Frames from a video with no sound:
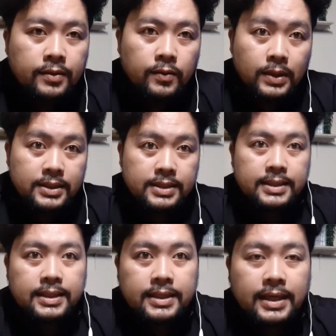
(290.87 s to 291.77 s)
Once
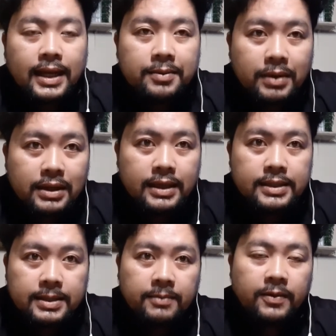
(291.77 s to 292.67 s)
the animal
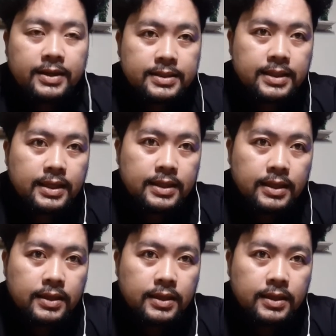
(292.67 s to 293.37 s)
gets infected,